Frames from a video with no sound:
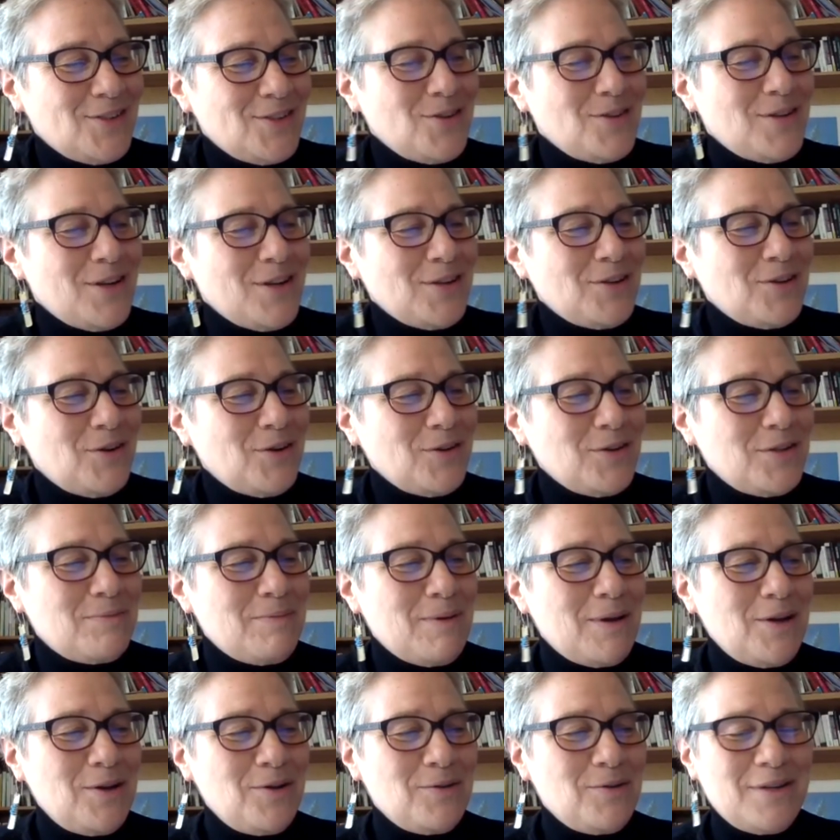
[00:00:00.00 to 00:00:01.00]
Zoltan
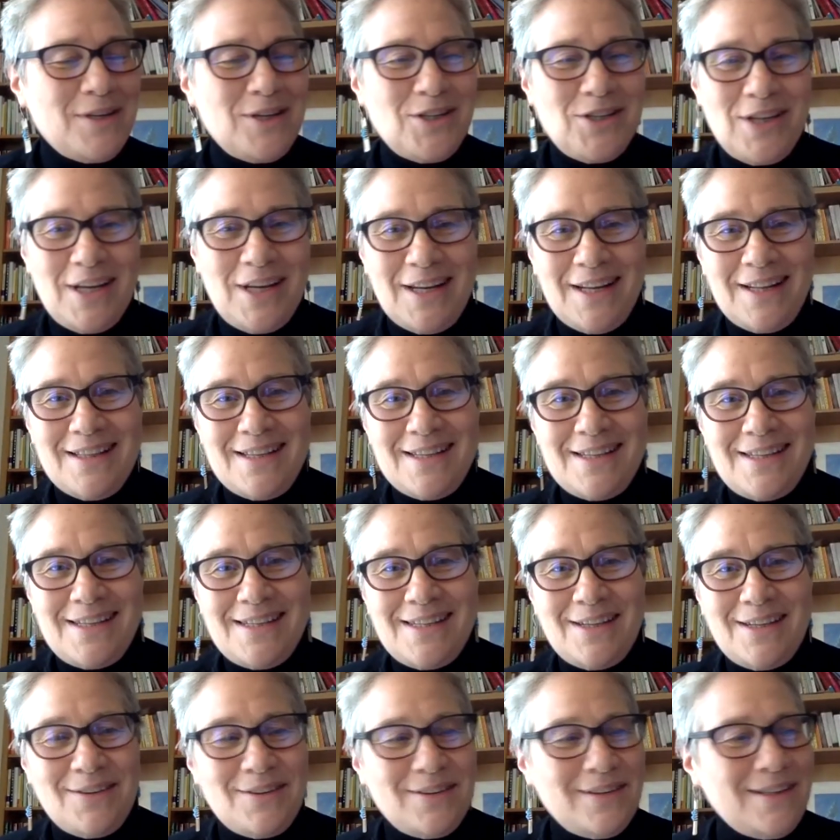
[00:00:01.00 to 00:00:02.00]
Grossman, who initiated
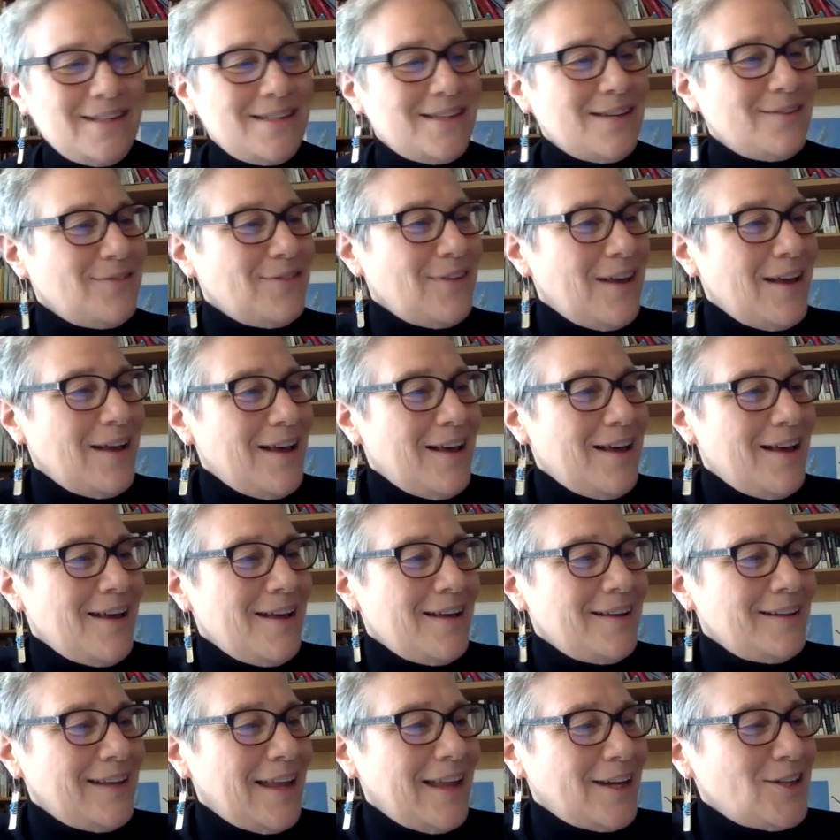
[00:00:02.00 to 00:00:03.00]
this series of
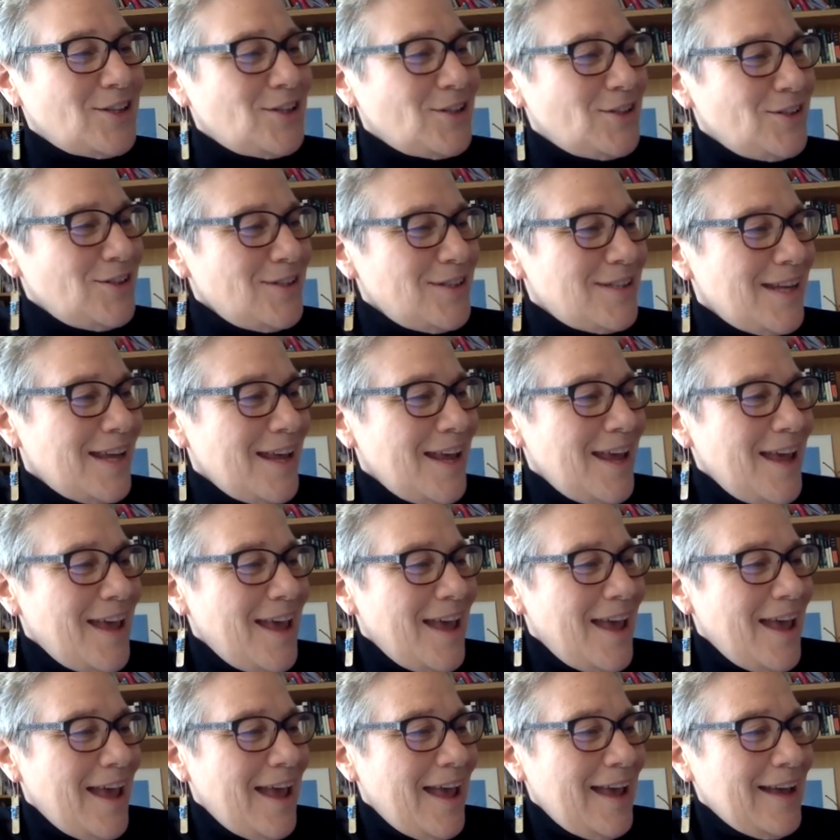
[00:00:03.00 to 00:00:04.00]
uh, lectures.
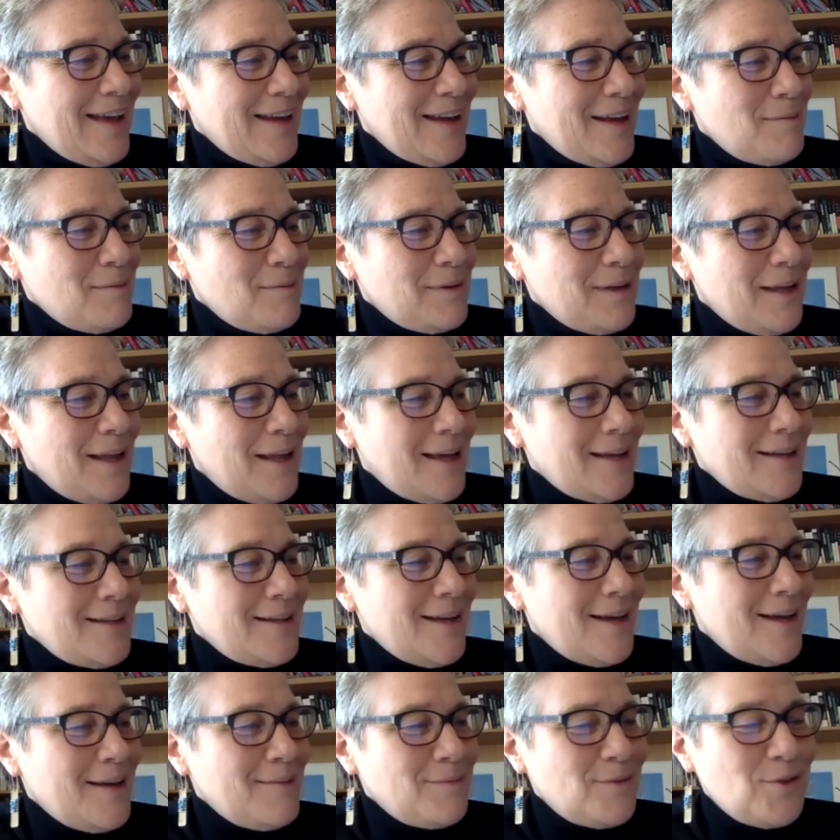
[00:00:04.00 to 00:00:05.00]
And I'm
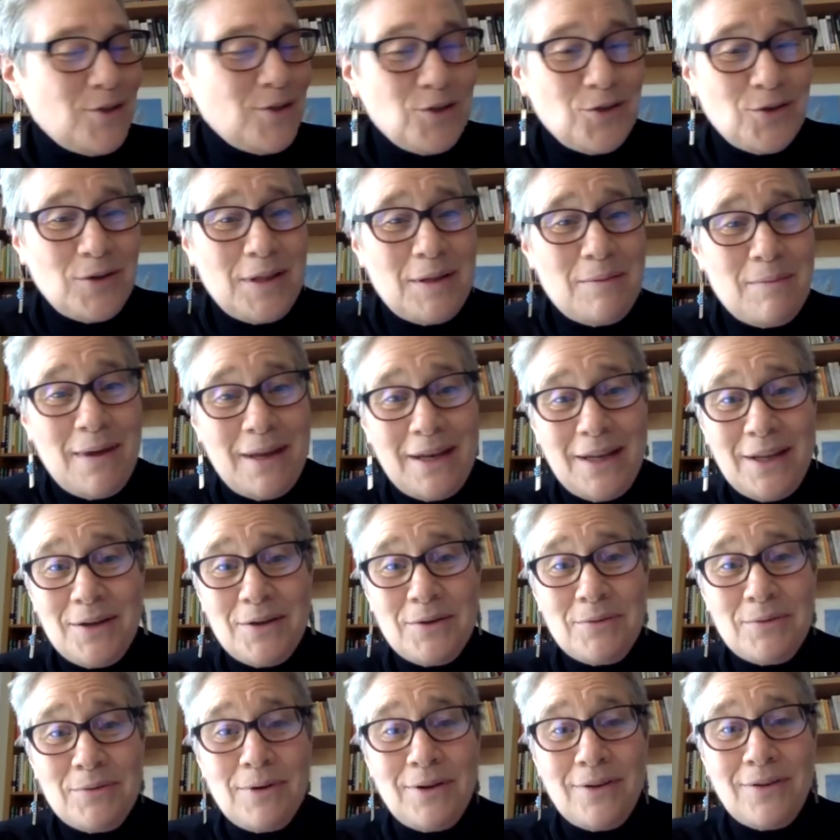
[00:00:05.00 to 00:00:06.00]
glad um, to join the many
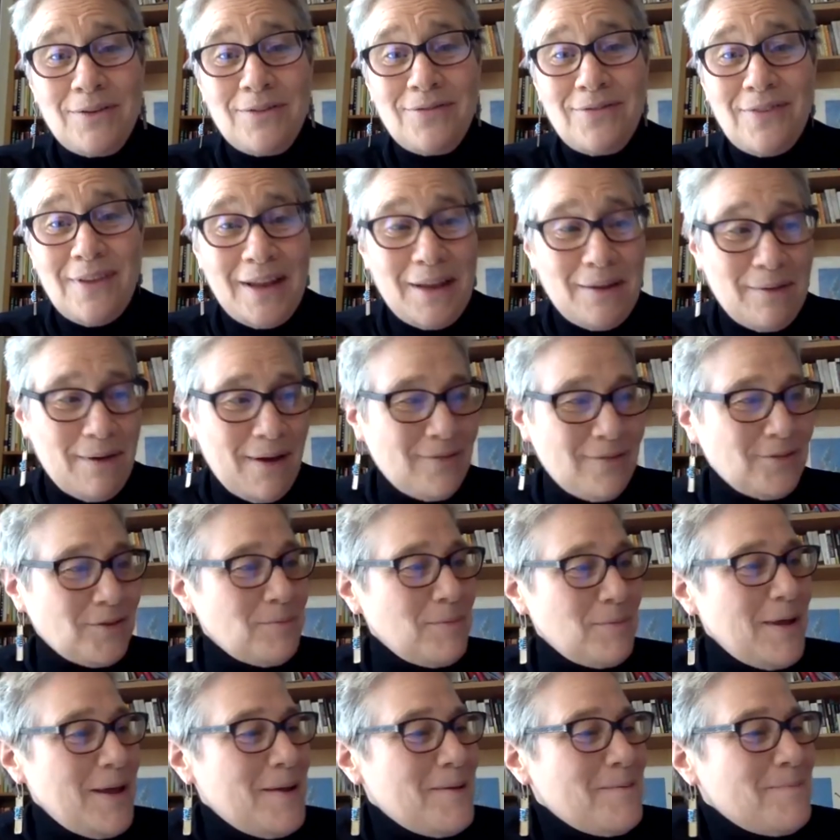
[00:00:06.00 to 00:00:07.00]
who will follow
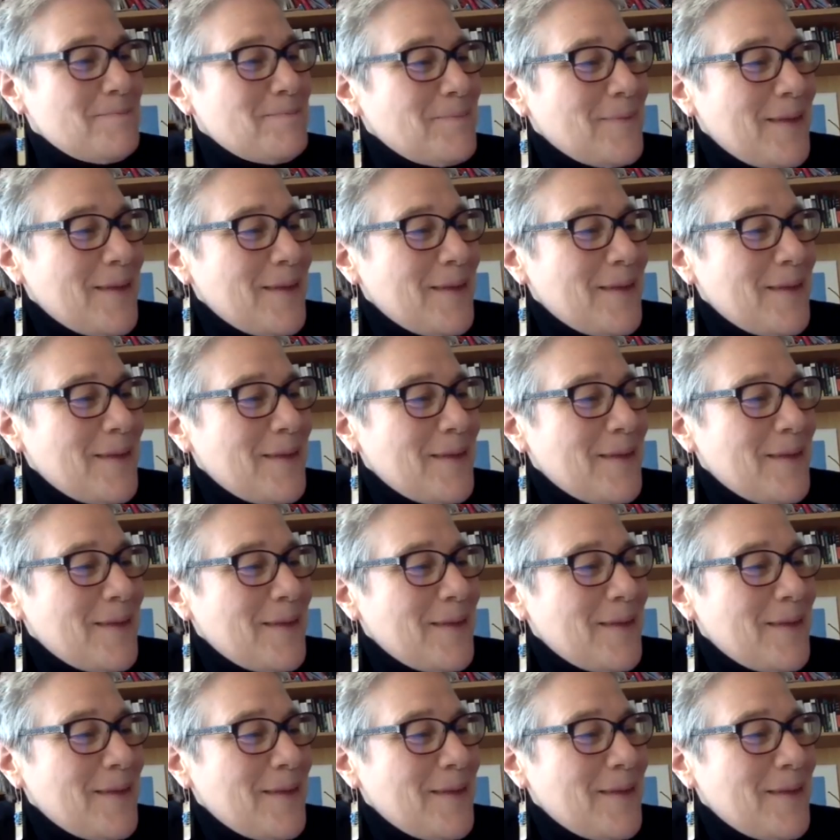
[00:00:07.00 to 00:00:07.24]
after me.